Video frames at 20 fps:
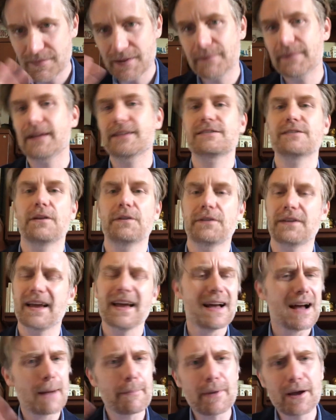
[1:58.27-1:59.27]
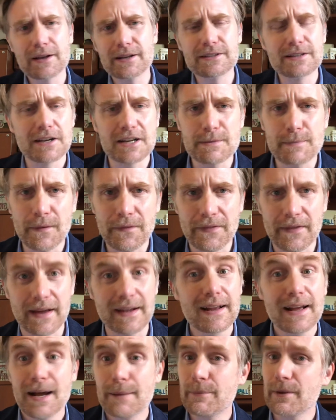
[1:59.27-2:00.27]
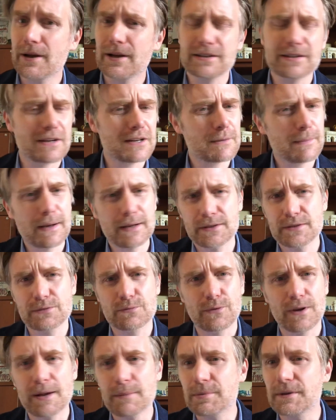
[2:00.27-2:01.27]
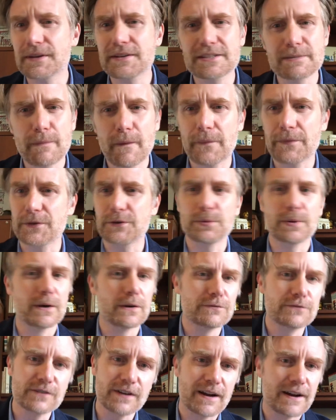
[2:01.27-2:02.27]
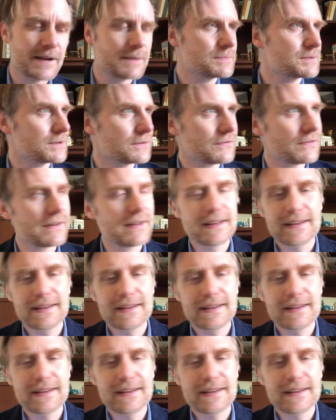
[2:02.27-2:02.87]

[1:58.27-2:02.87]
That's another thing. I'm not going to talk about that. I'm not going to talk about his ramblings about the 12 tribes of